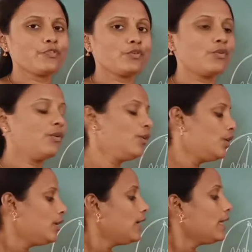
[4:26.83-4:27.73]

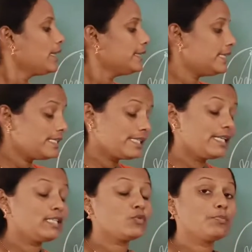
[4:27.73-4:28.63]
So this
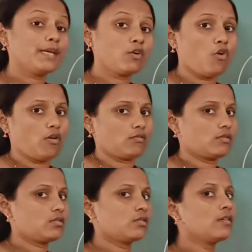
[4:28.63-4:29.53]
is
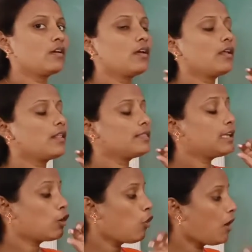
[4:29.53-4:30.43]
because
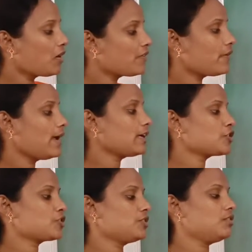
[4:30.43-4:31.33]
the
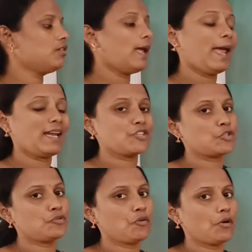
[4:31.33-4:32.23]
contraction
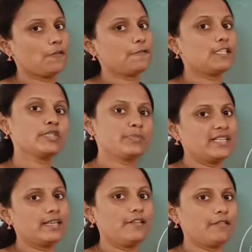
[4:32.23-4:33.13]
action of the
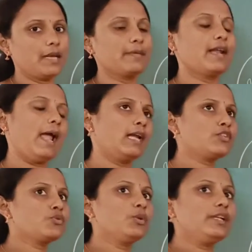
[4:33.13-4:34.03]
spindle fiber.
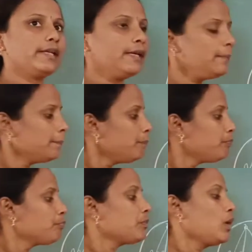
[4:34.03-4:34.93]
Actually,
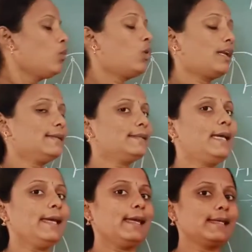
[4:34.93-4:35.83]
what is
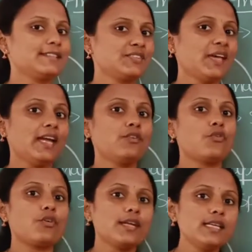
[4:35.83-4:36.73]
the
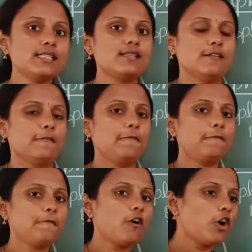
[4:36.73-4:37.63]
exact
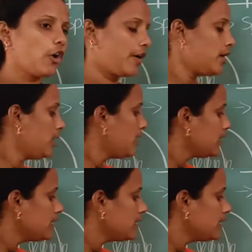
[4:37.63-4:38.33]
reason for